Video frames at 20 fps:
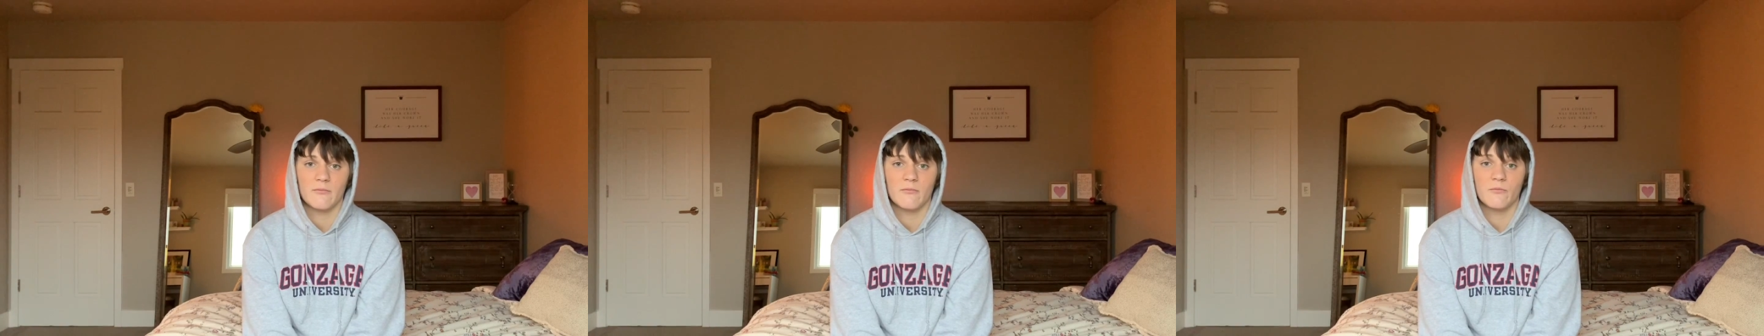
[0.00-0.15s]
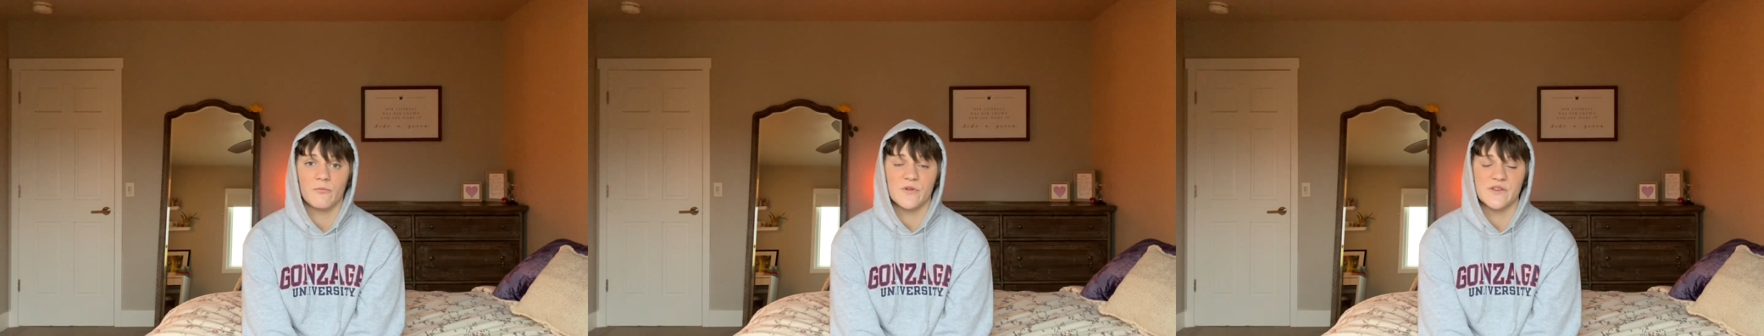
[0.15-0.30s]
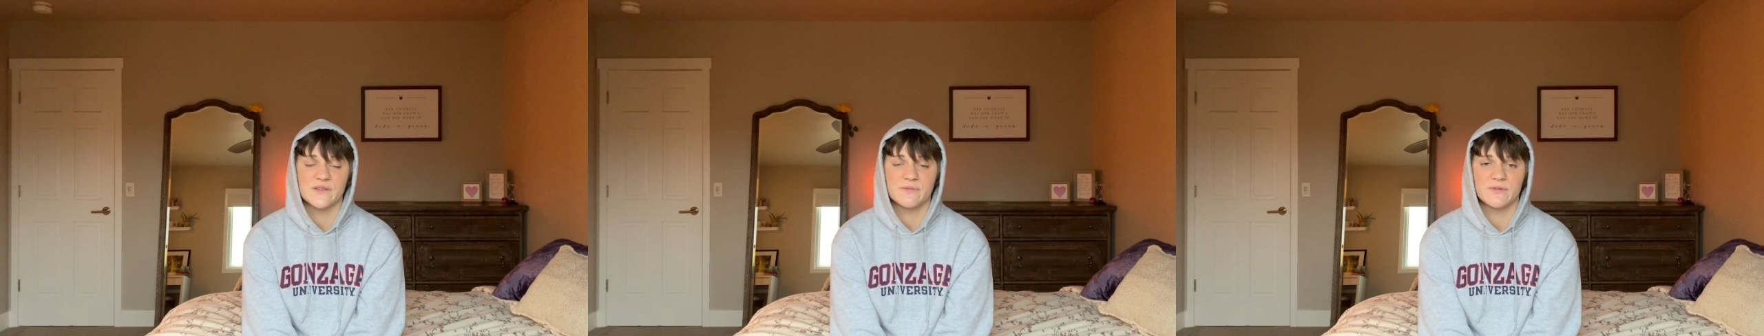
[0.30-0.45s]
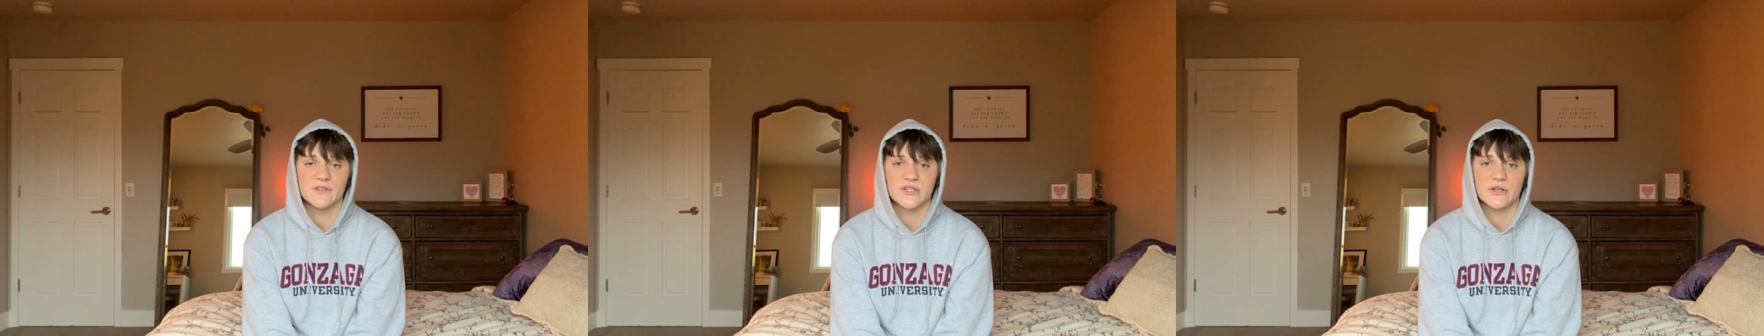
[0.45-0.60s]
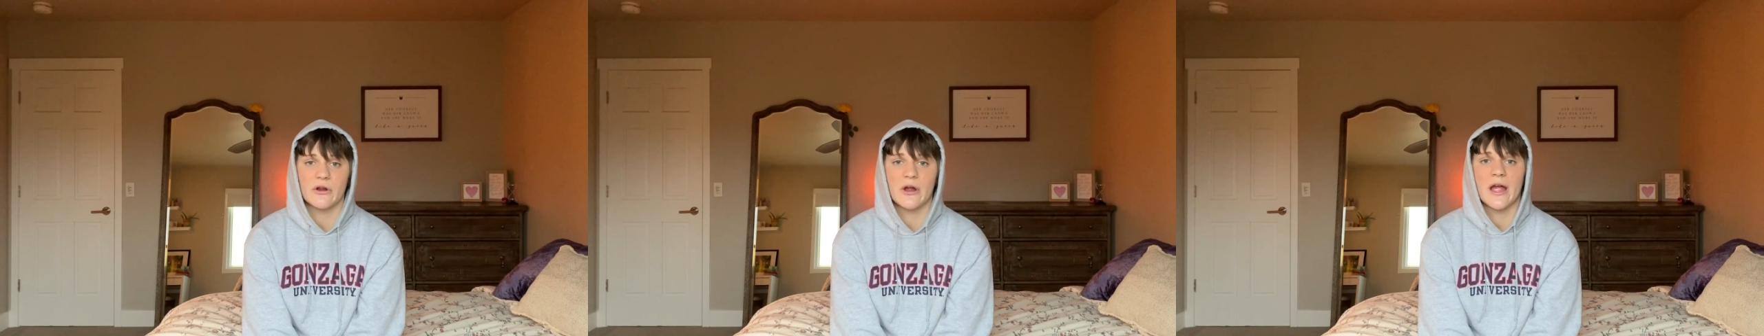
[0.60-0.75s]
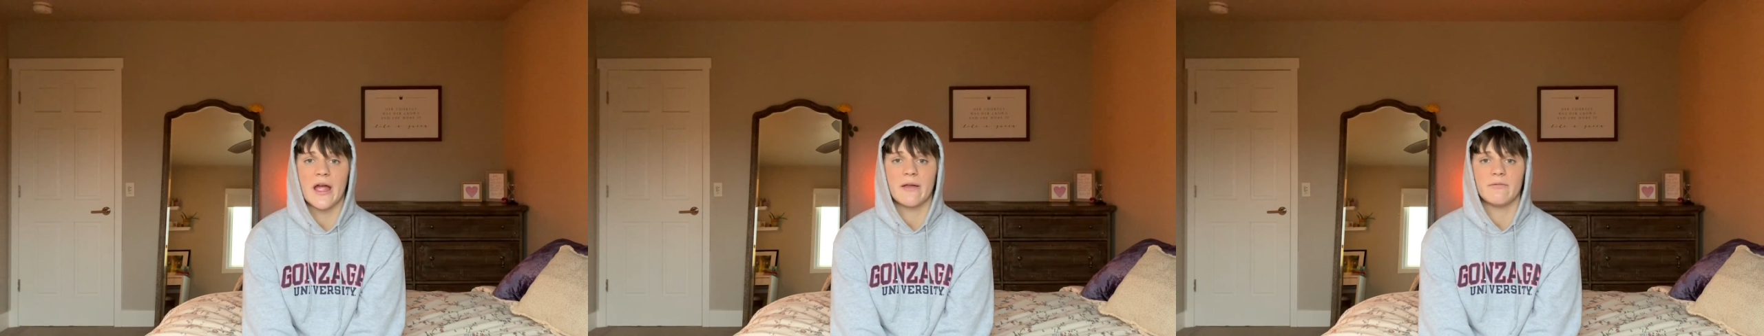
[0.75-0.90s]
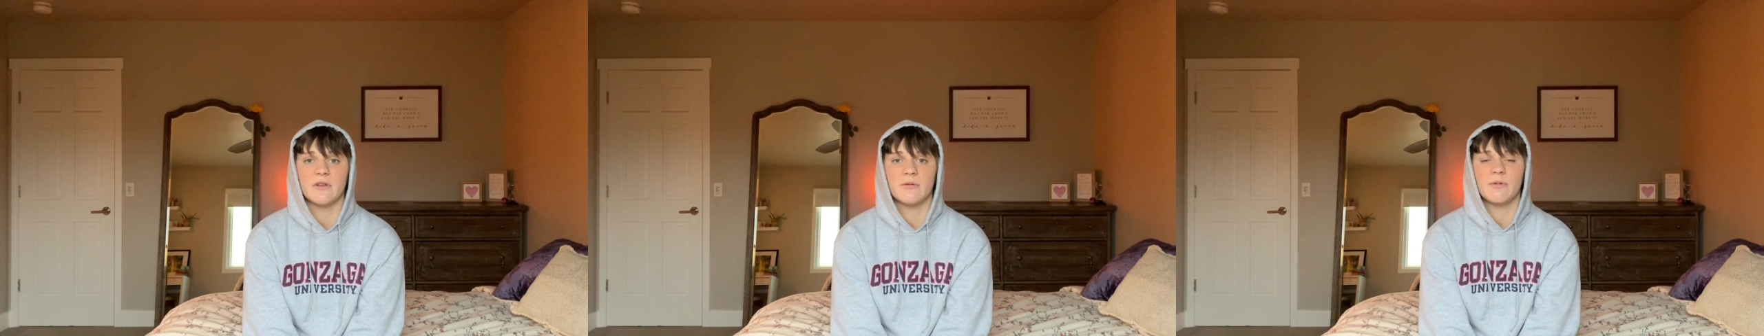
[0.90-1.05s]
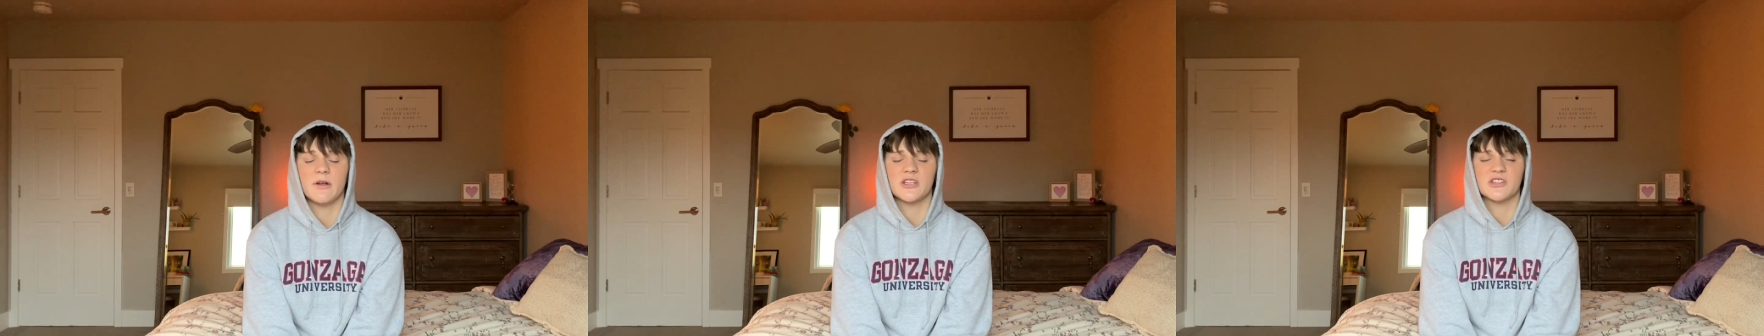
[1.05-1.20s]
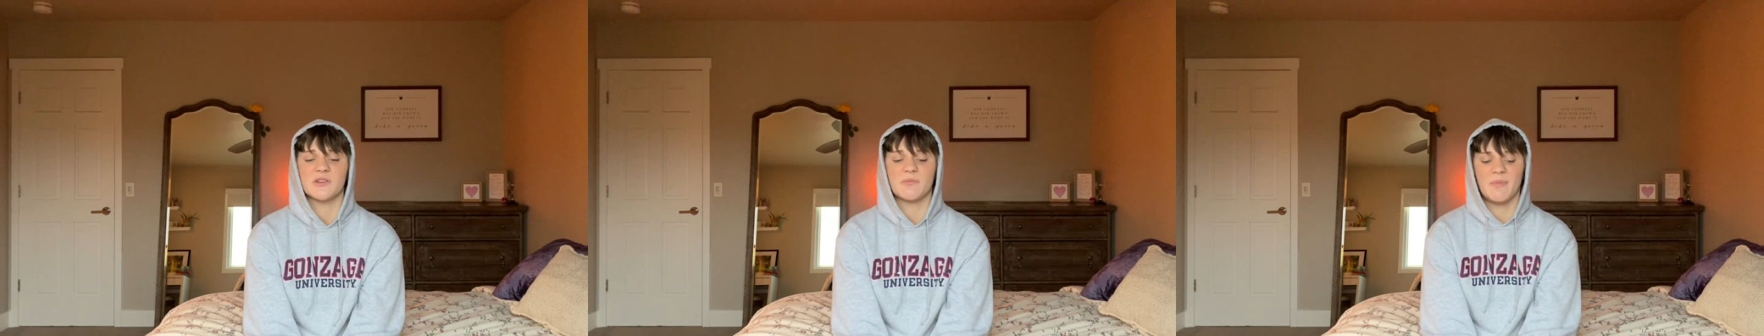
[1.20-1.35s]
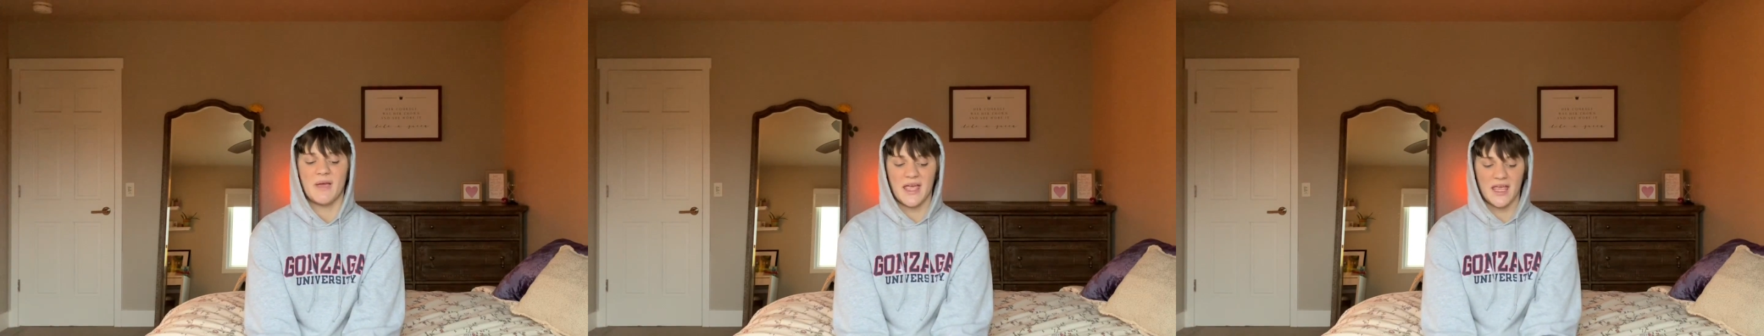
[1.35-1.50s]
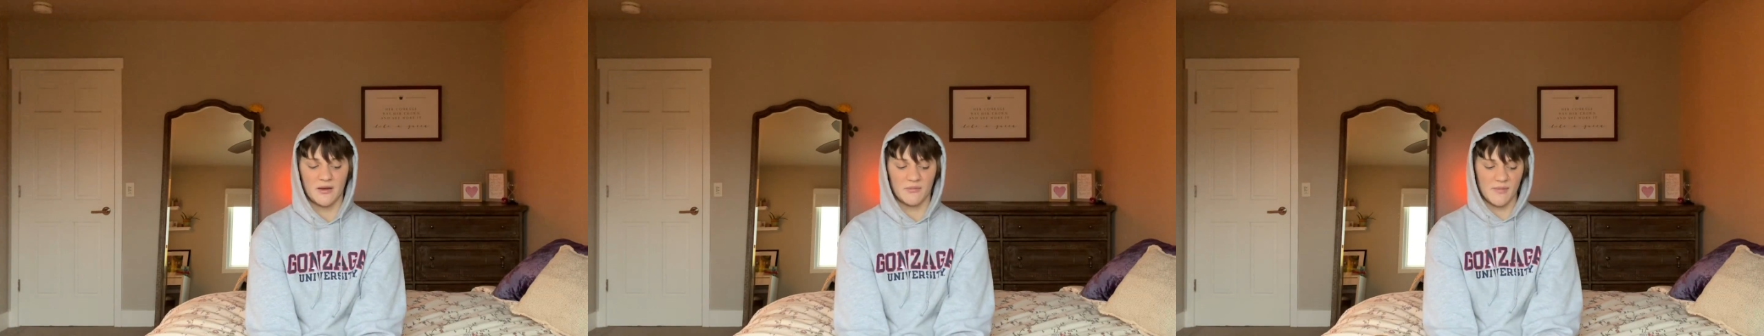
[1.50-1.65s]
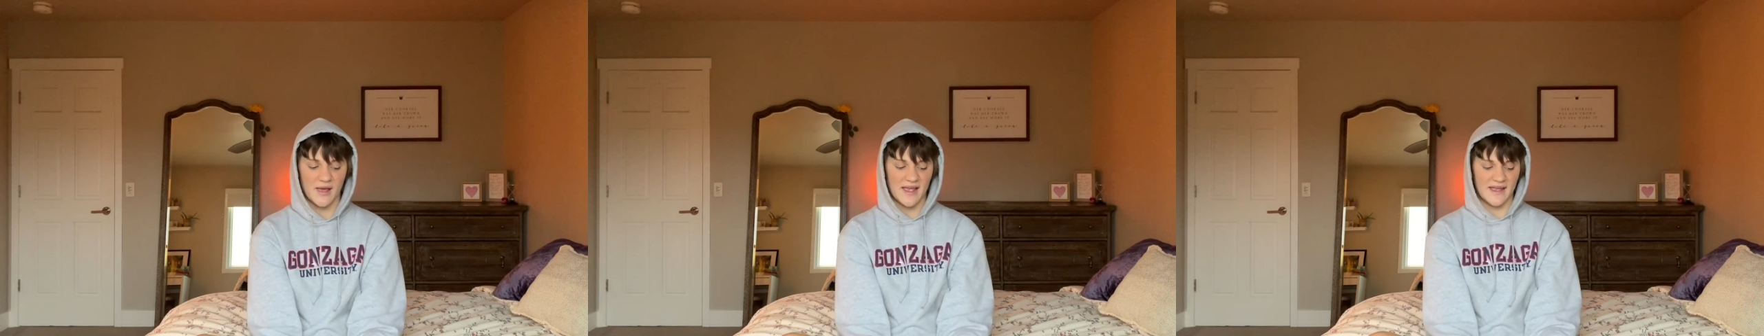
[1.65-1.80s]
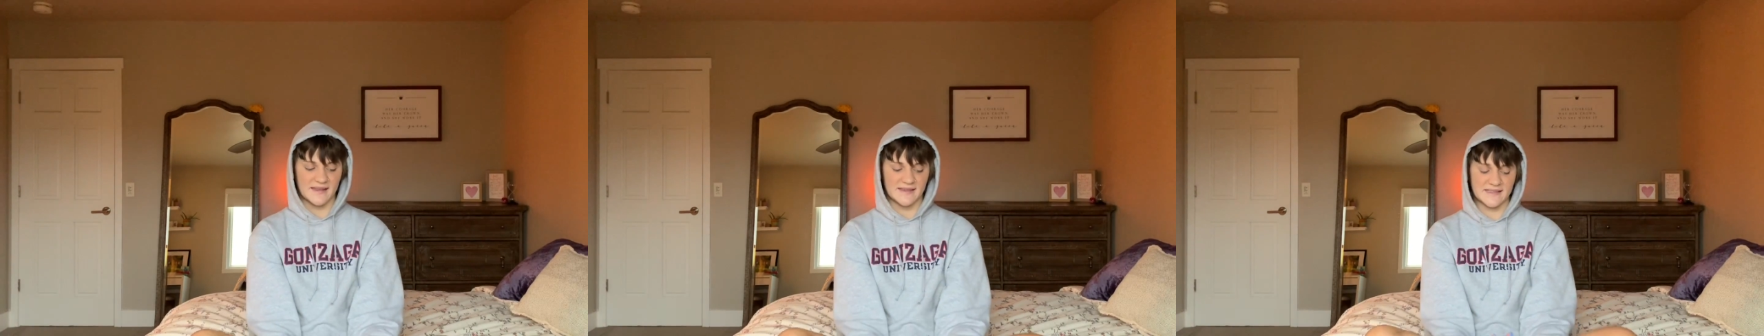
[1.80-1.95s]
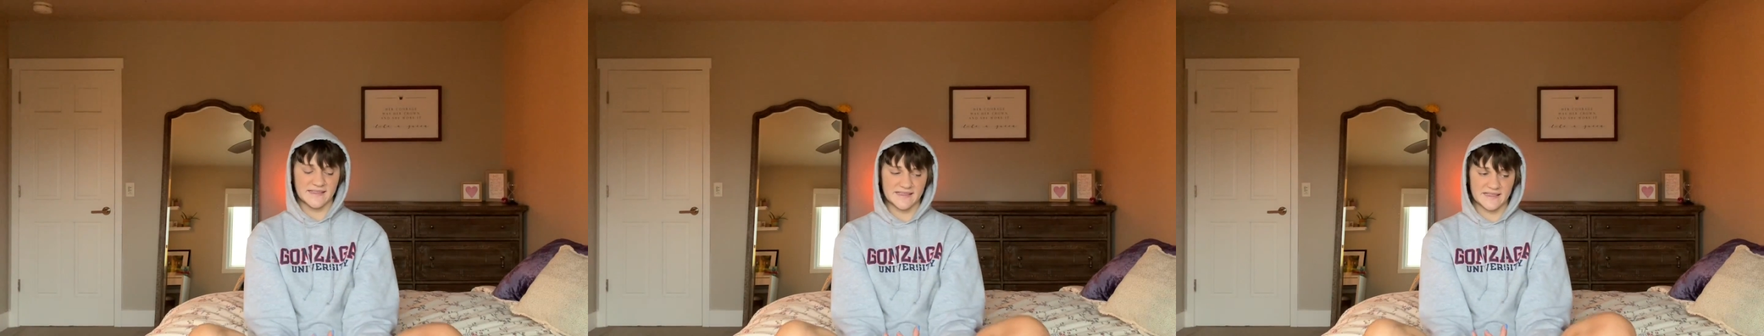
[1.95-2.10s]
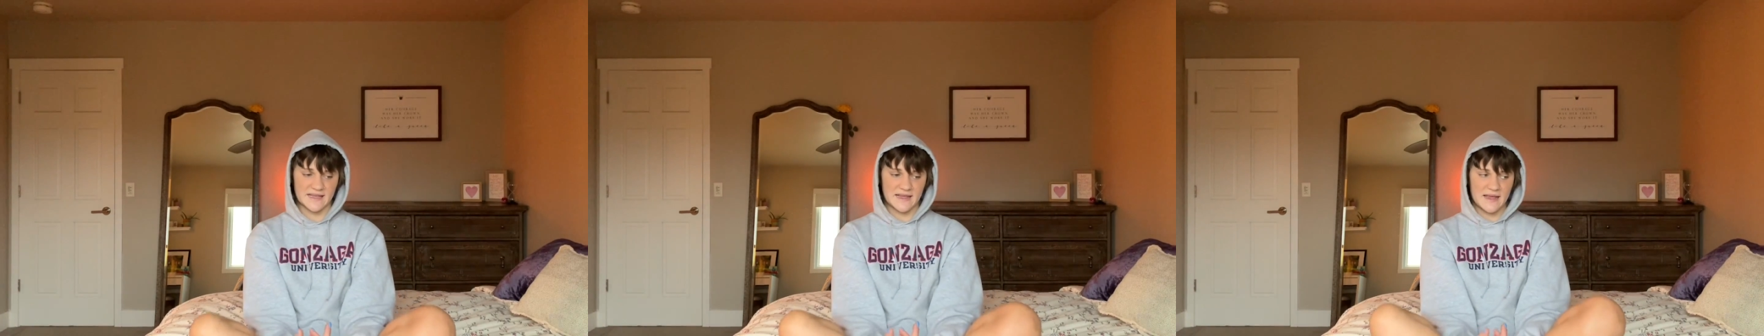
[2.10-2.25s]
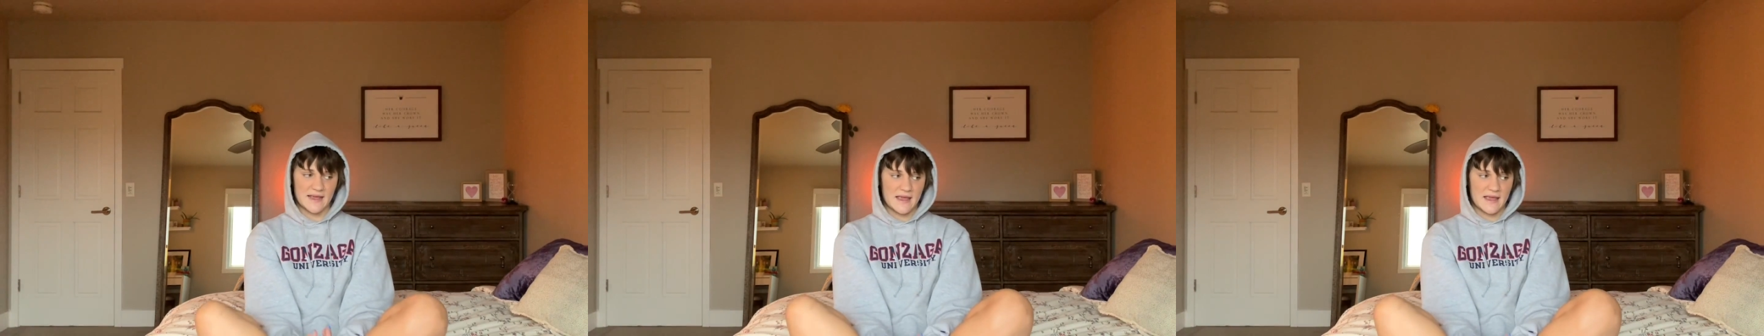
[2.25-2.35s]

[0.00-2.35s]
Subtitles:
was prescribed a bunch of pain meds,